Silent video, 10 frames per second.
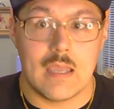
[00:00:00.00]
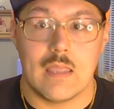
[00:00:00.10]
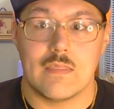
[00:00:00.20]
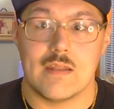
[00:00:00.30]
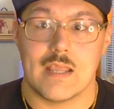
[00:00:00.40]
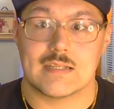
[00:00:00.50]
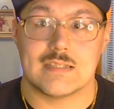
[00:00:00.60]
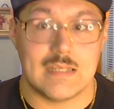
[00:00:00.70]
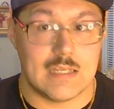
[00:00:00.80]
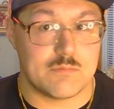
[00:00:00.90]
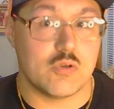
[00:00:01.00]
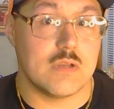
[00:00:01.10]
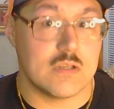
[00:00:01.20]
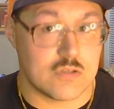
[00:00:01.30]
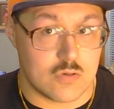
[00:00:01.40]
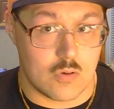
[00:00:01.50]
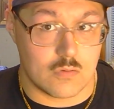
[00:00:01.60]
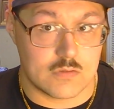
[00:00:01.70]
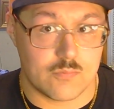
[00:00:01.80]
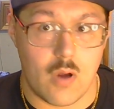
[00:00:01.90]
the next Teenage Mutant Ninja
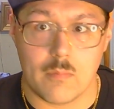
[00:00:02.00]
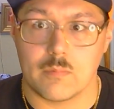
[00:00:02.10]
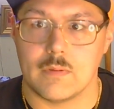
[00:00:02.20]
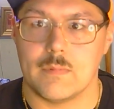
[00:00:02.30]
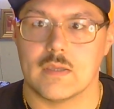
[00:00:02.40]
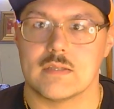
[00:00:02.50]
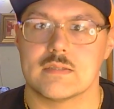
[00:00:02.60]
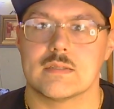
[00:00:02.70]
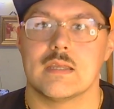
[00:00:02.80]
Turtles, probably because